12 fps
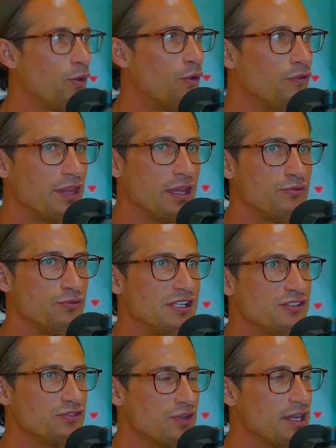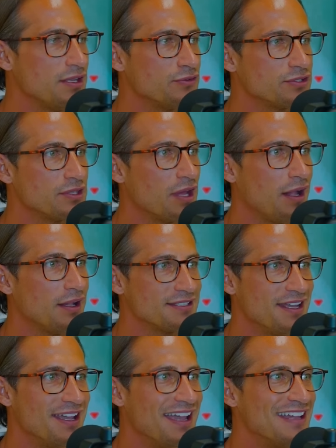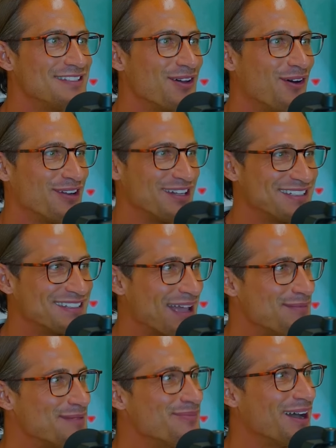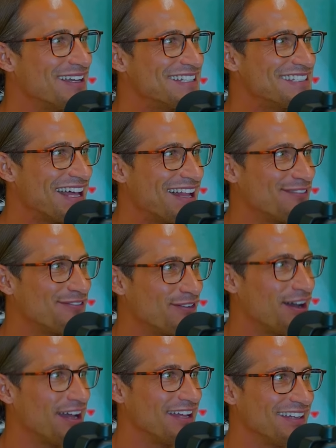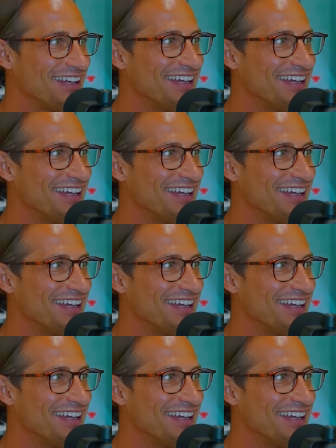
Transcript: over their real trading results, it's already scamming by itself, right?